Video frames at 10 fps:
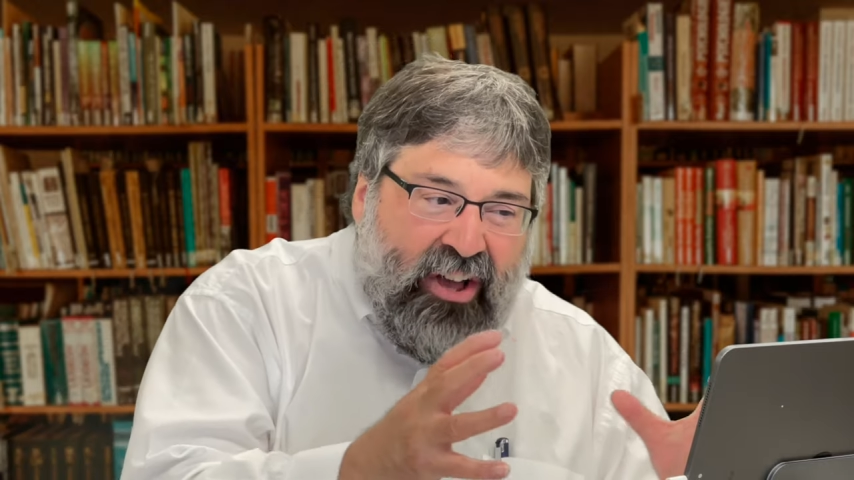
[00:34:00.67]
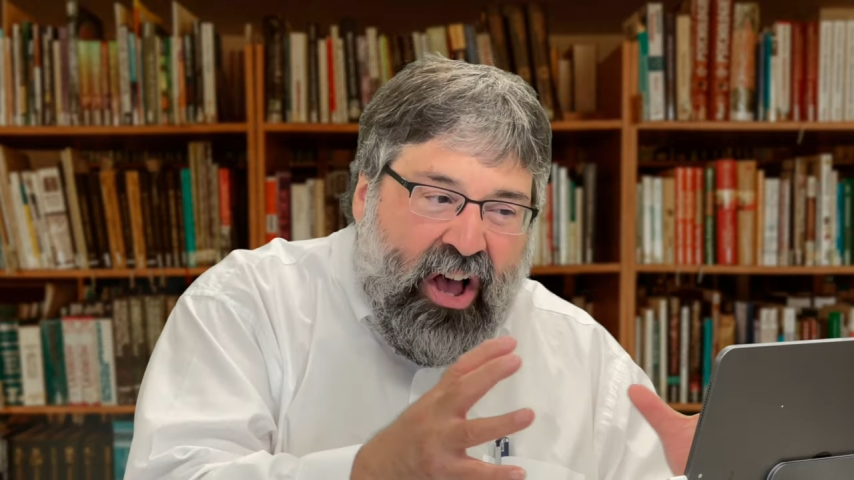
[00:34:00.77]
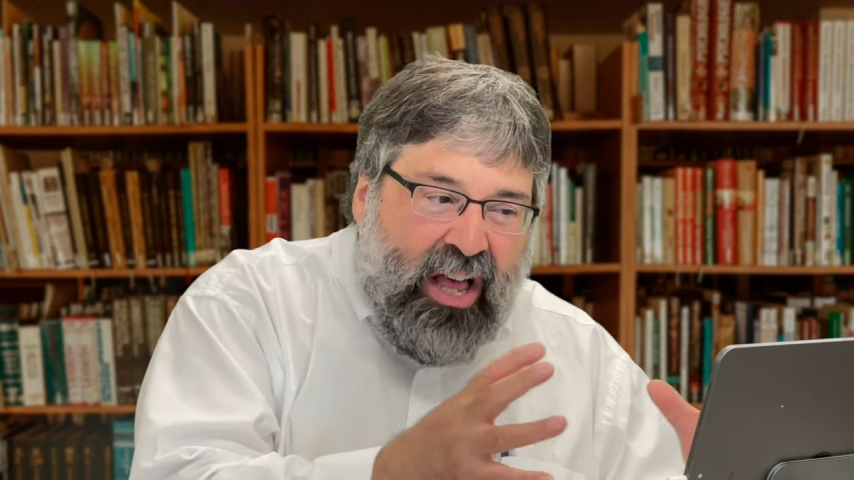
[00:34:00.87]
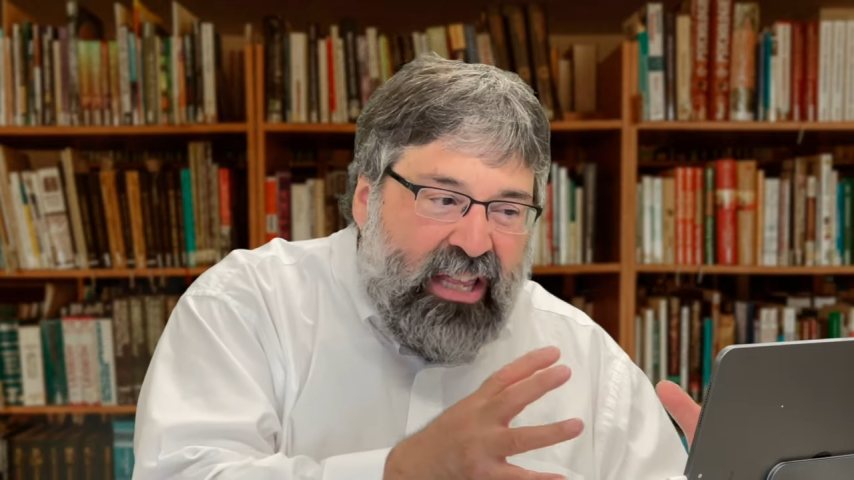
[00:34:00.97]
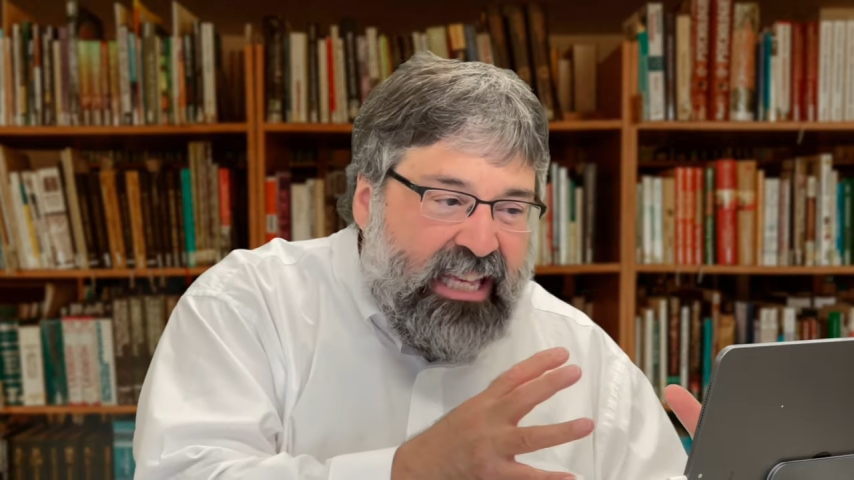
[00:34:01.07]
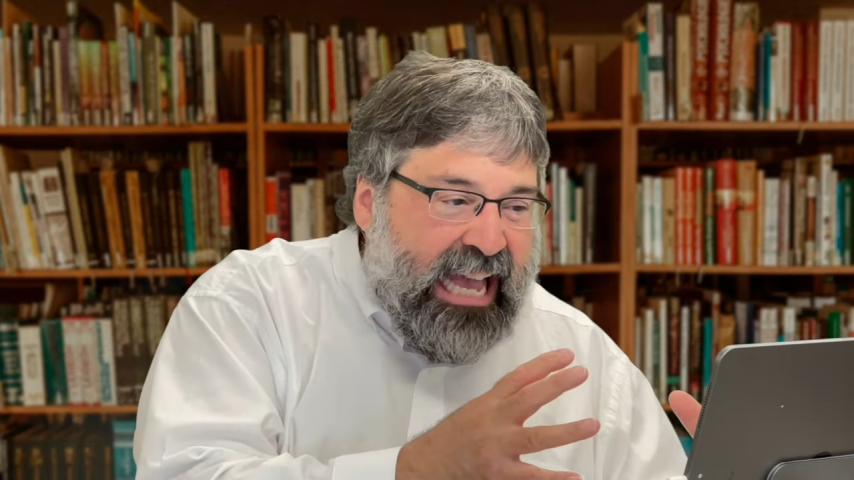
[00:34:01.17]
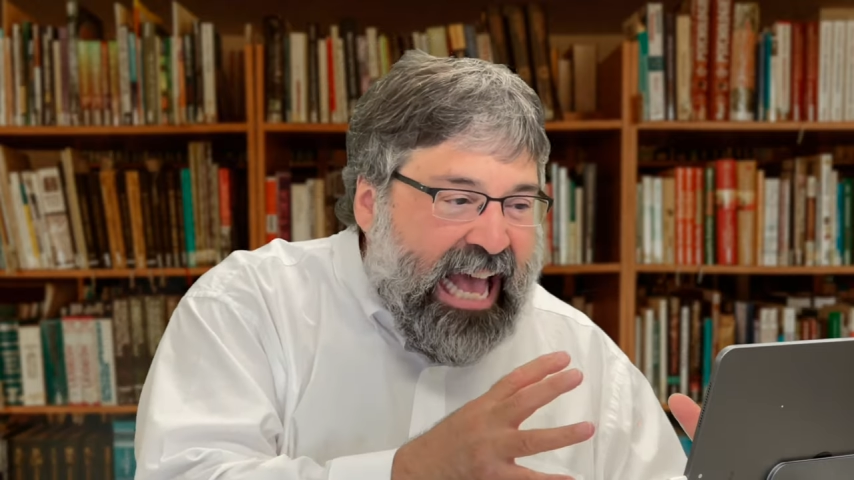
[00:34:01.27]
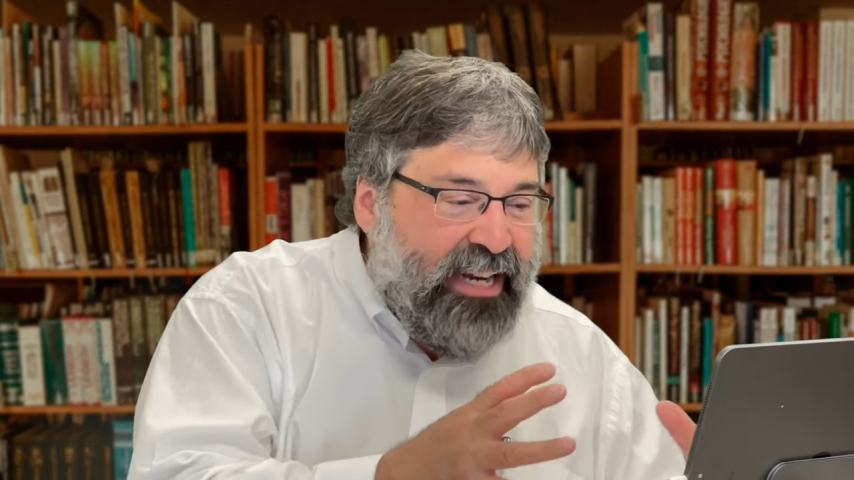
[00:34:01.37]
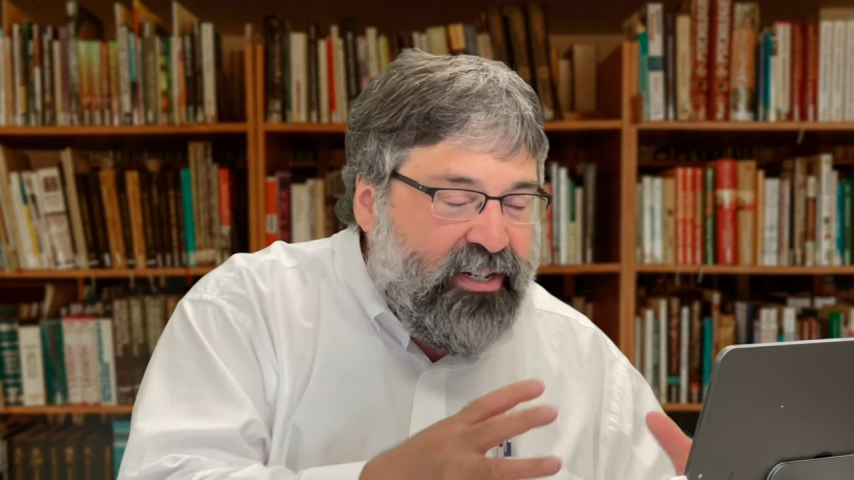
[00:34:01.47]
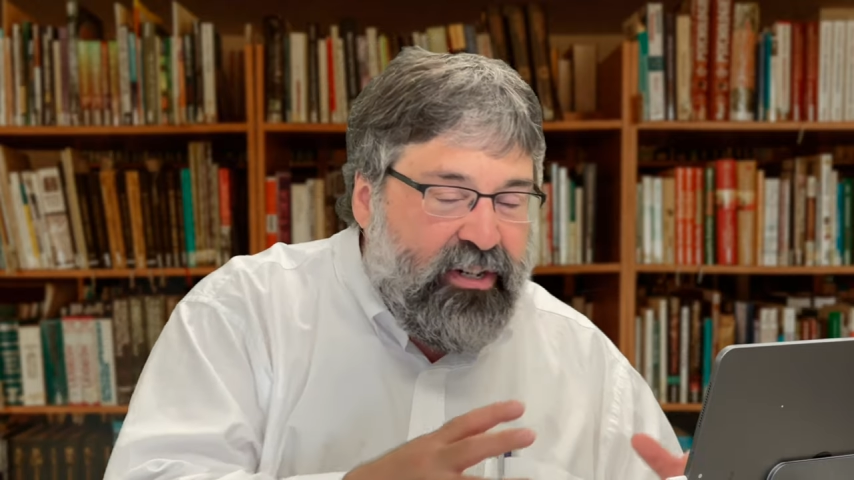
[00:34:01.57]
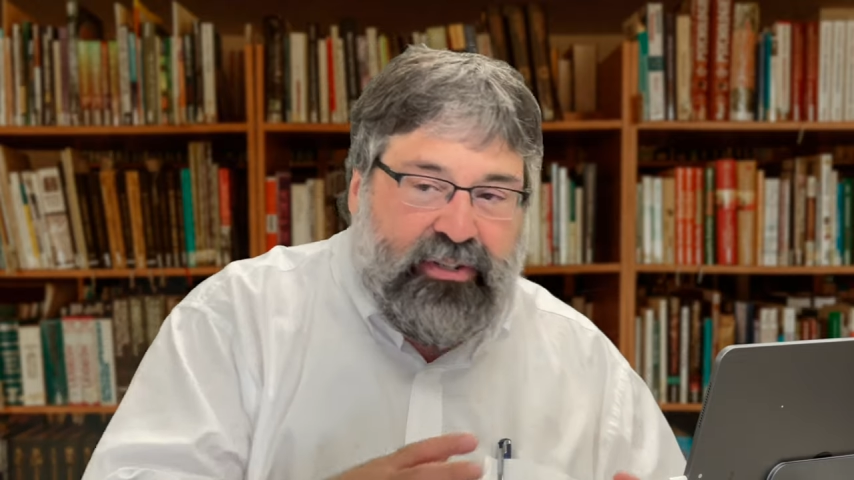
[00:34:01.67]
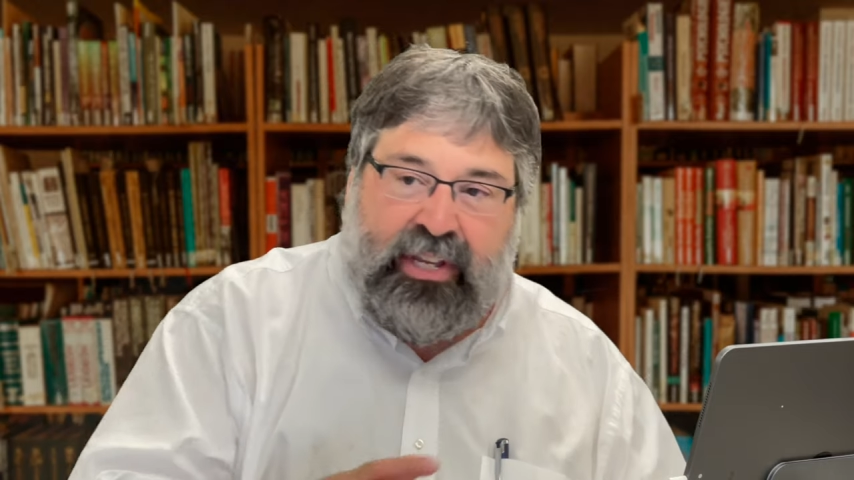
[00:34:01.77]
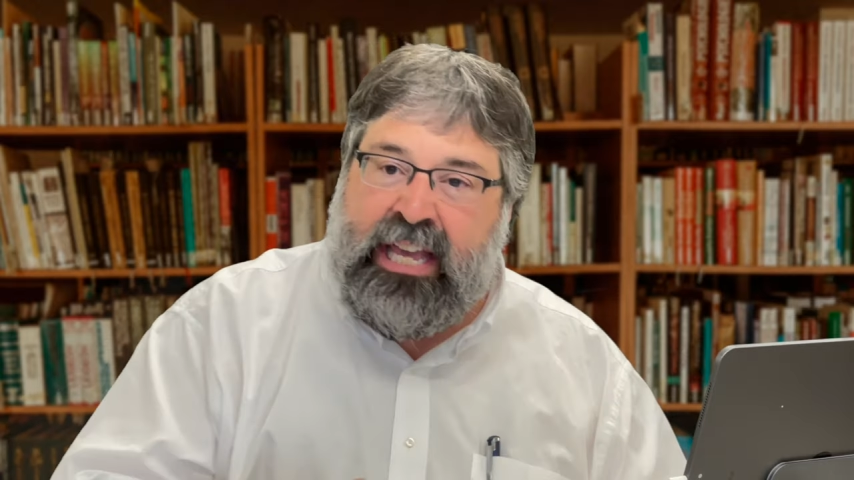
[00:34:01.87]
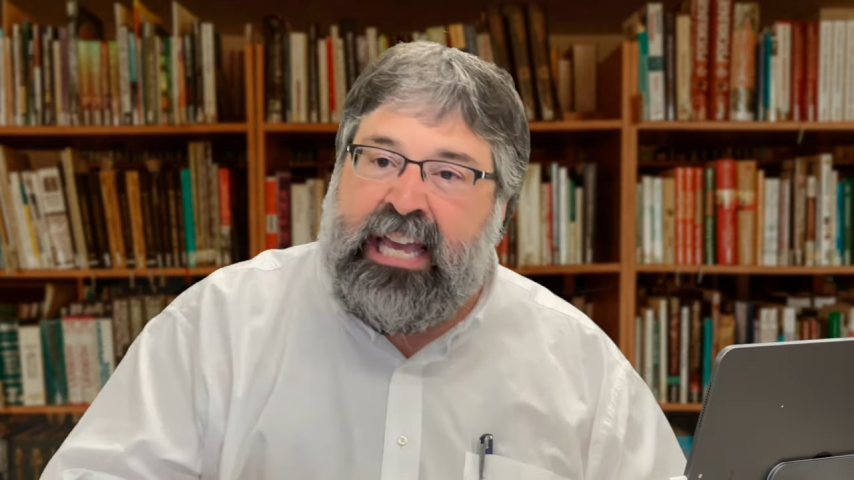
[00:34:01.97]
all the actors,